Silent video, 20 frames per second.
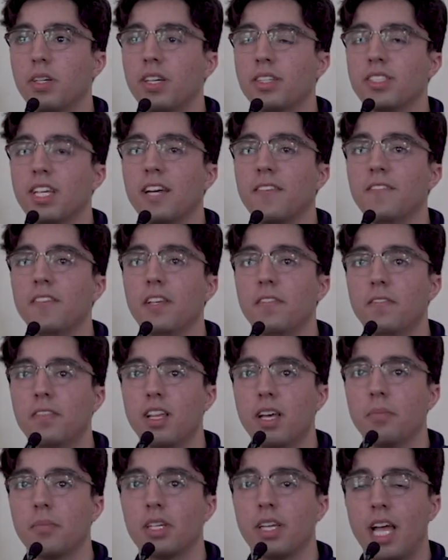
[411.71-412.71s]
because I've lived
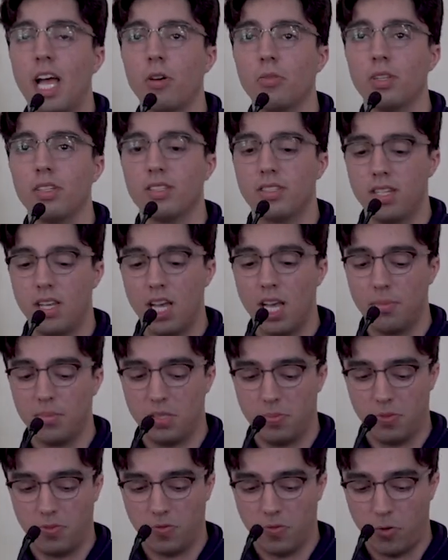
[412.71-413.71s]
them countless times
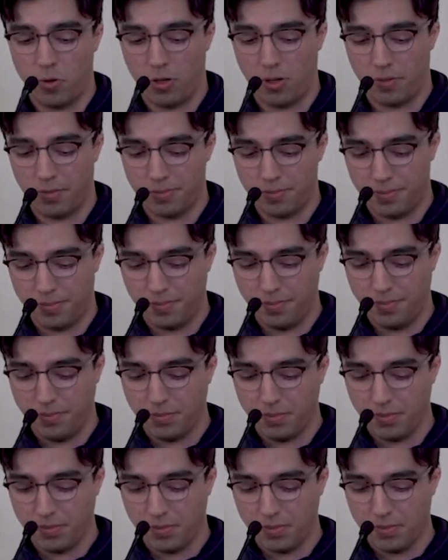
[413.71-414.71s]
before.
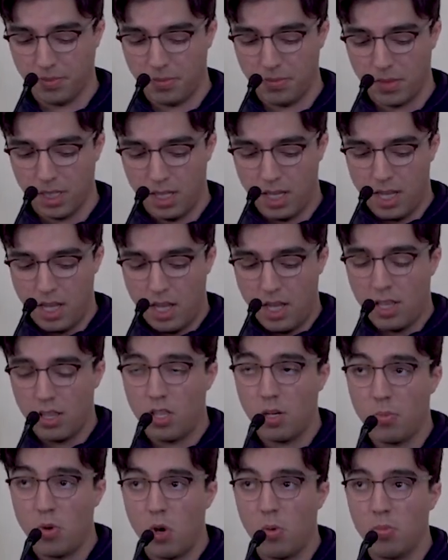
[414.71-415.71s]

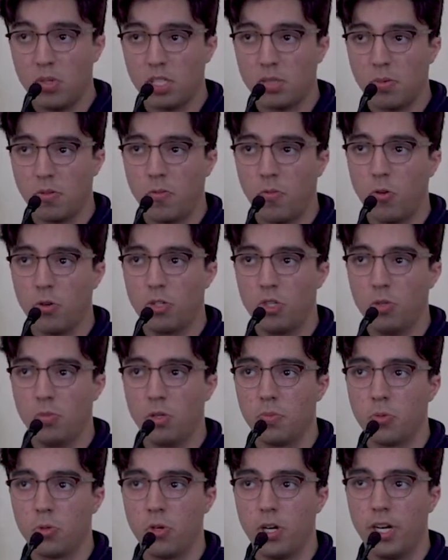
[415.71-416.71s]
The moments before
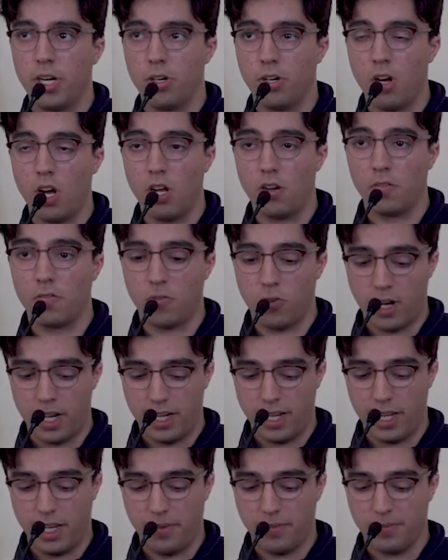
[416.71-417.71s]
Juma prayer on
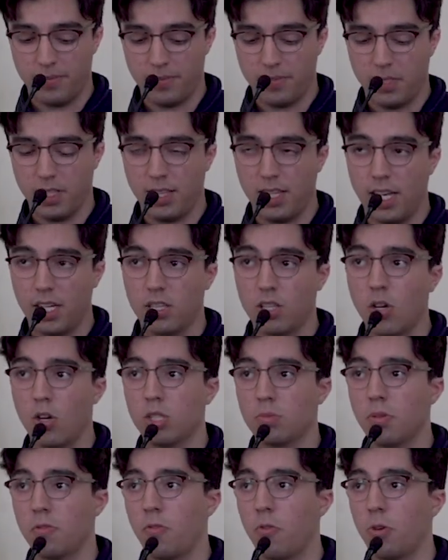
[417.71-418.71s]
Friday, like
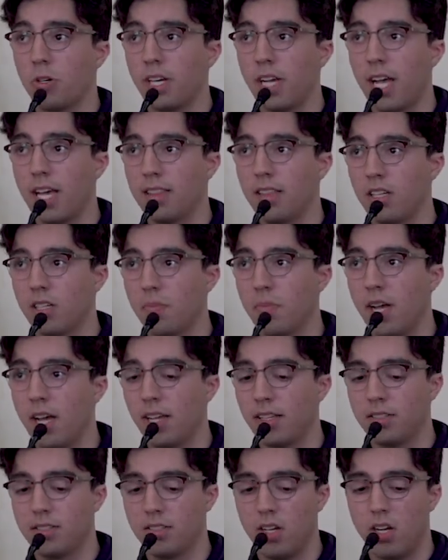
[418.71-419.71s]
those before Catholic
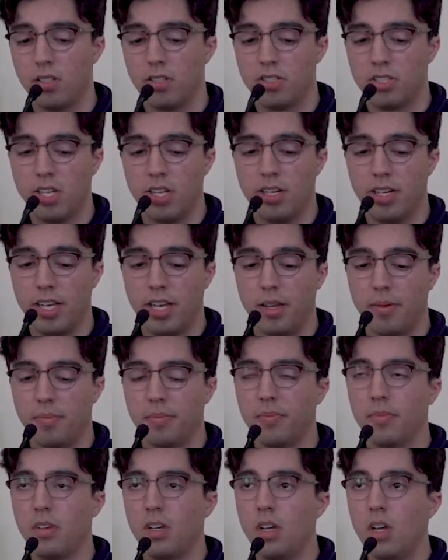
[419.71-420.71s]
Mass on Sunday,
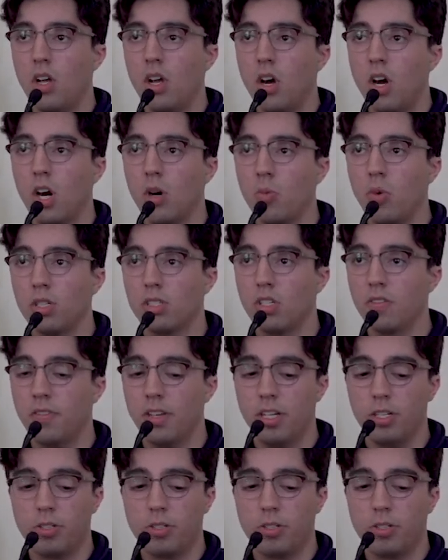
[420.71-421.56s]
are ones of